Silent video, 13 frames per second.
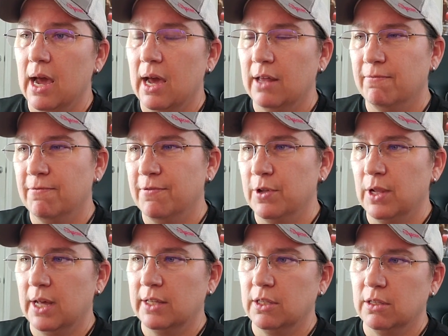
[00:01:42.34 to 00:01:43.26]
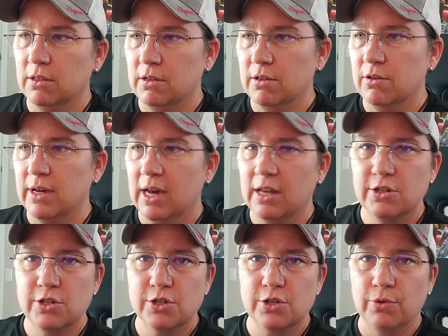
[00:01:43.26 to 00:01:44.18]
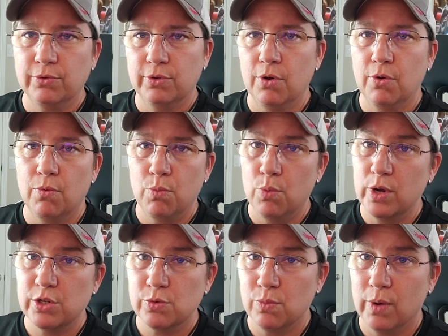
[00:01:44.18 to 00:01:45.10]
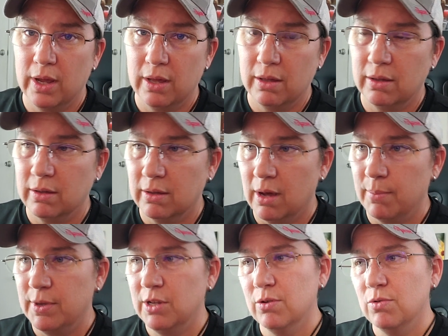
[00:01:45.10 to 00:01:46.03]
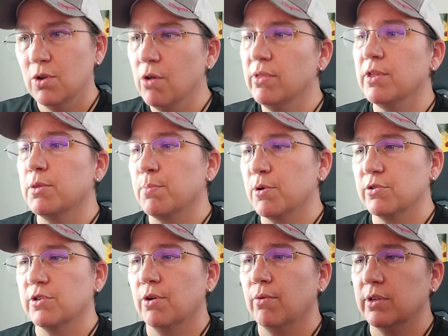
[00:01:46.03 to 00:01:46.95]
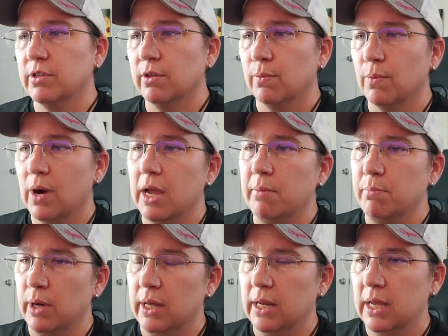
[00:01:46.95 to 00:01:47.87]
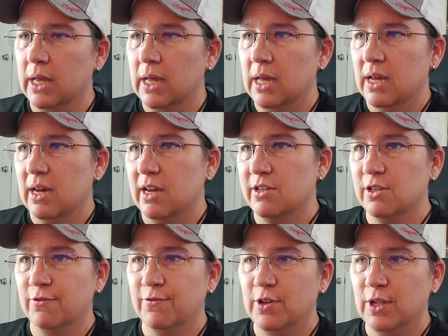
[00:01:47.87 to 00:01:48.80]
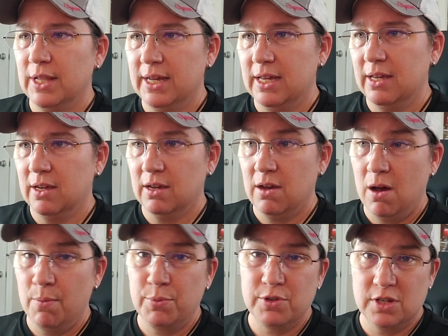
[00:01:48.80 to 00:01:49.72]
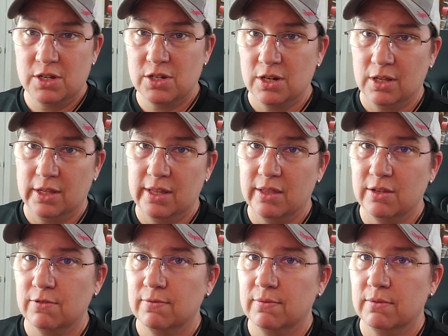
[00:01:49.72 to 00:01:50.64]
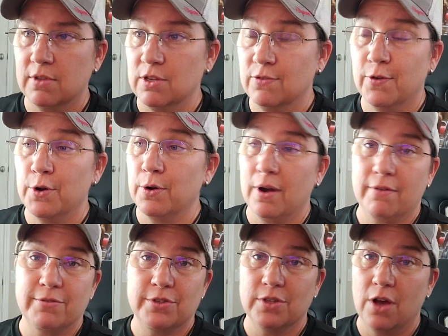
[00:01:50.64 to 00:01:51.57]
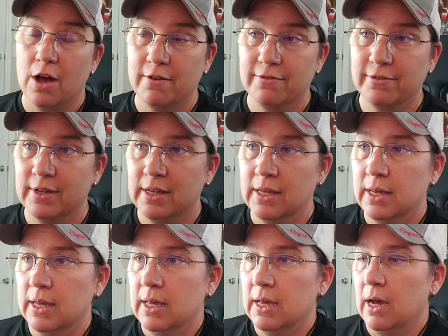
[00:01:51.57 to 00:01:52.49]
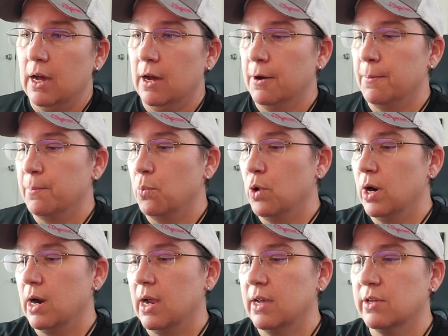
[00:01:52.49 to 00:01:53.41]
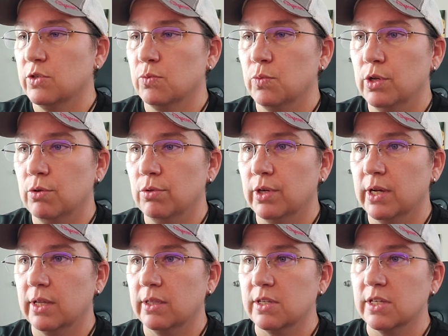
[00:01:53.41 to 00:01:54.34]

I feel like you kind of just don't know which way. I mean, you know that the birds are going to the right, but I just feel like compositionally this photograph is off. Whereas when you look at the